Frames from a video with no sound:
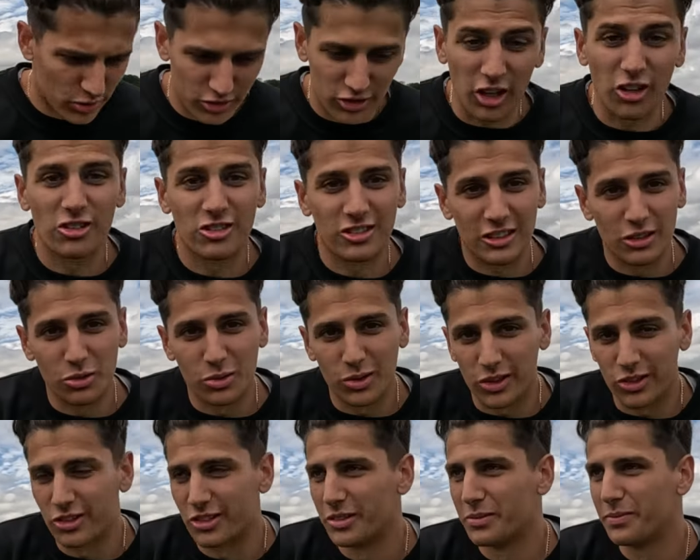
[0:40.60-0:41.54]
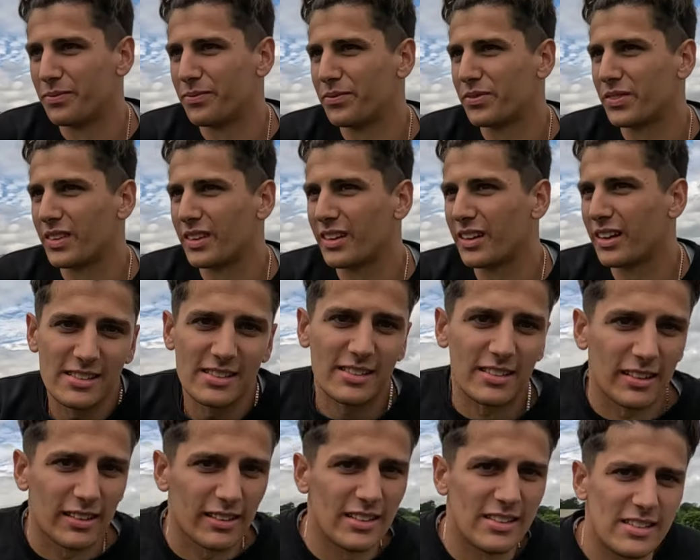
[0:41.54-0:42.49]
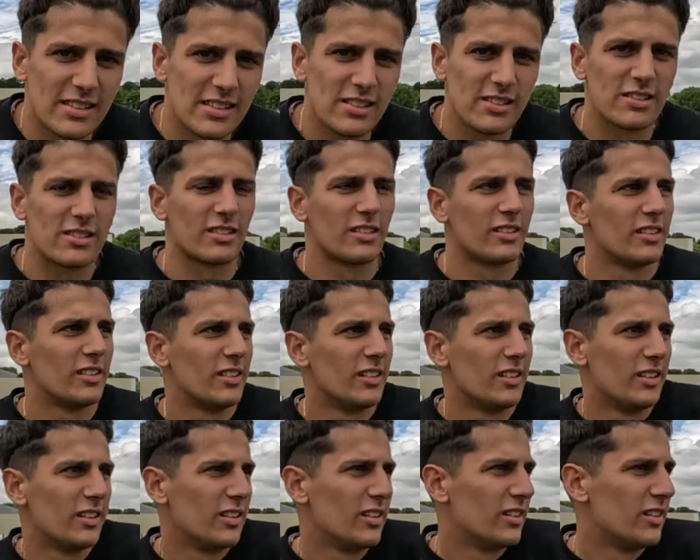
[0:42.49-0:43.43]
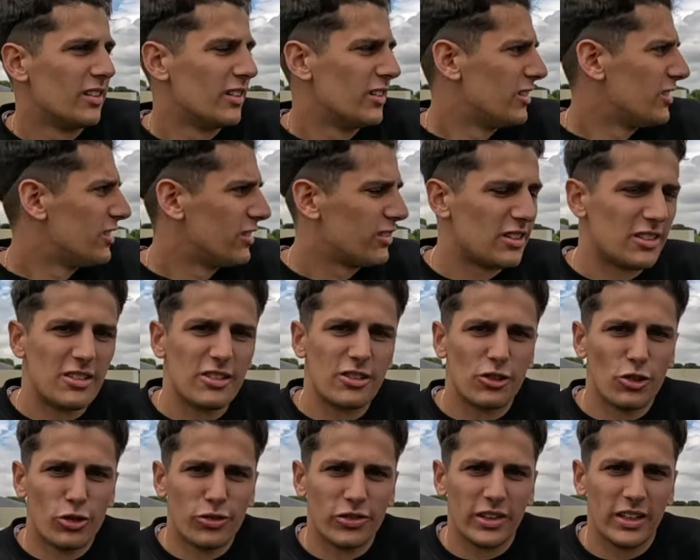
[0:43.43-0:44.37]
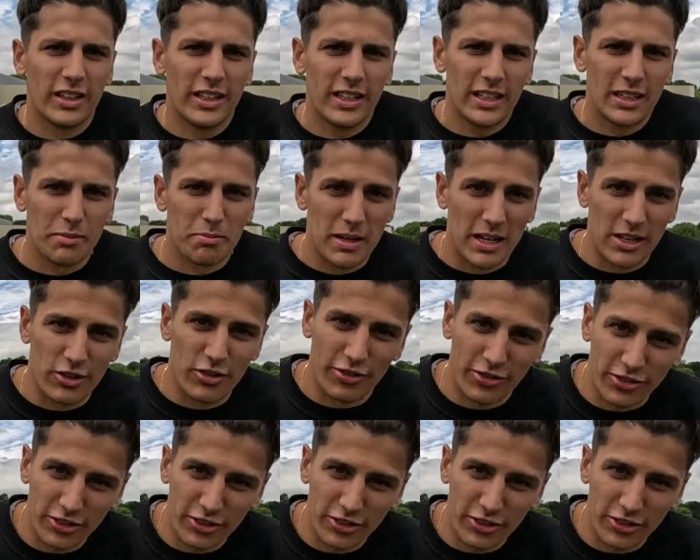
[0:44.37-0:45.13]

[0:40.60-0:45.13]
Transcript: who does still watch them. This is Northern League match